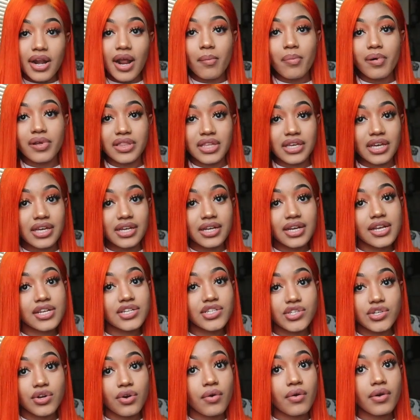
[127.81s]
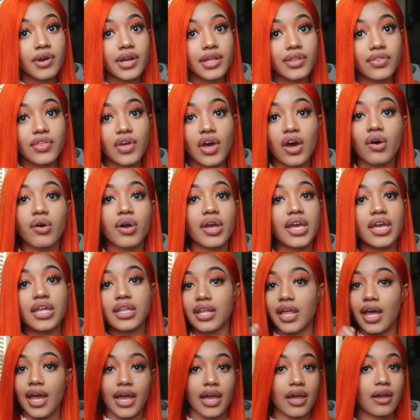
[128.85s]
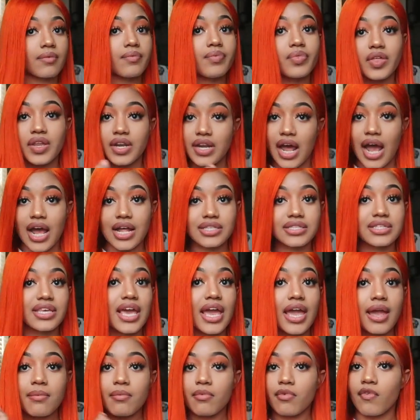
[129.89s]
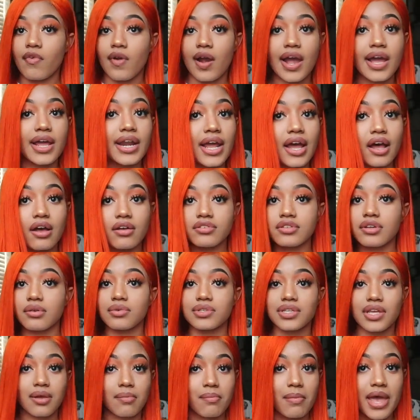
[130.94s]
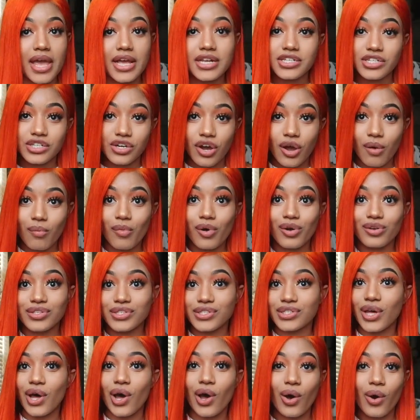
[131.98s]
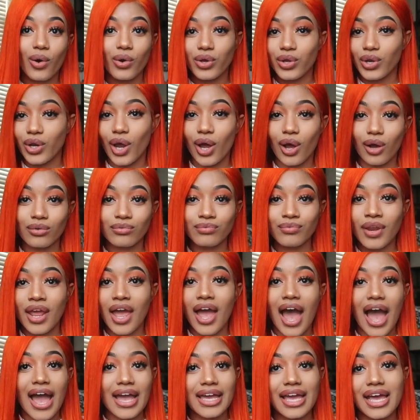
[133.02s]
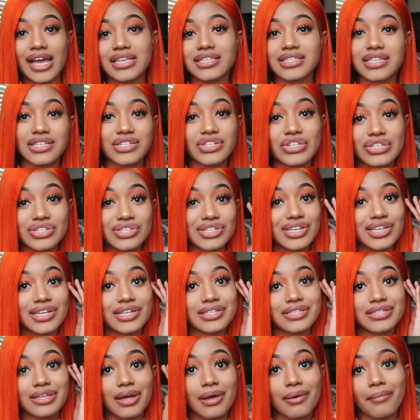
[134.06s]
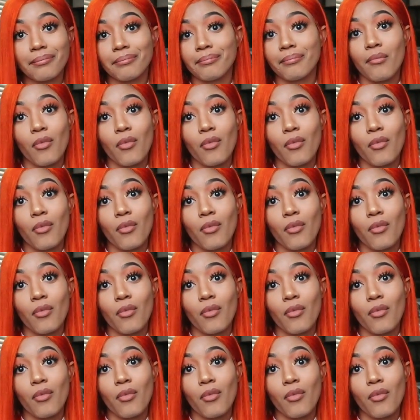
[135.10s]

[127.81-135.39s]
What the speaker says: when I put the conditioner on it though, it like the knots came right out. It was like magic almost. So, you know, I guess it just needed some